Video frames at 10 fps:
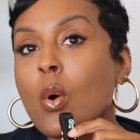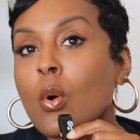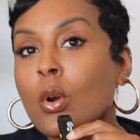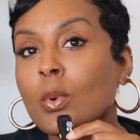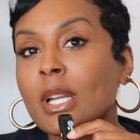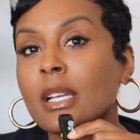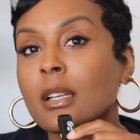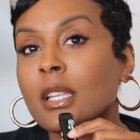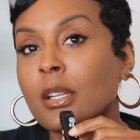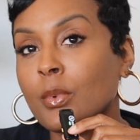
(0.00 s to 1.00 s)
or when I
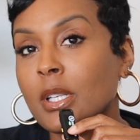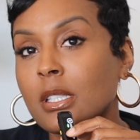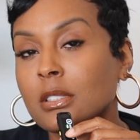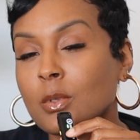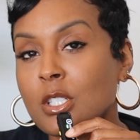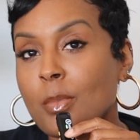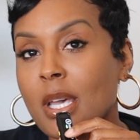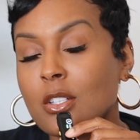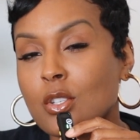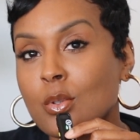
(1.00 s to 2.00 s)
get ready to switch
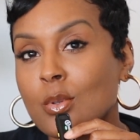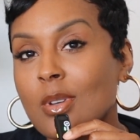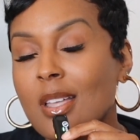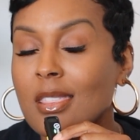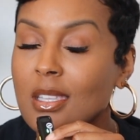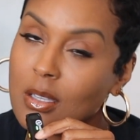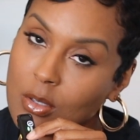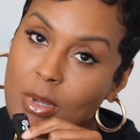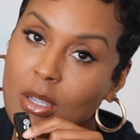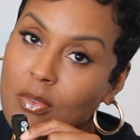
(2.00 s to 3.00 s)
back to the
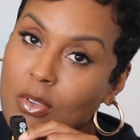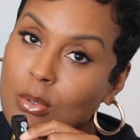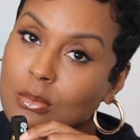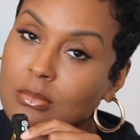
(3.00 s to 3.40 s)
other microphone.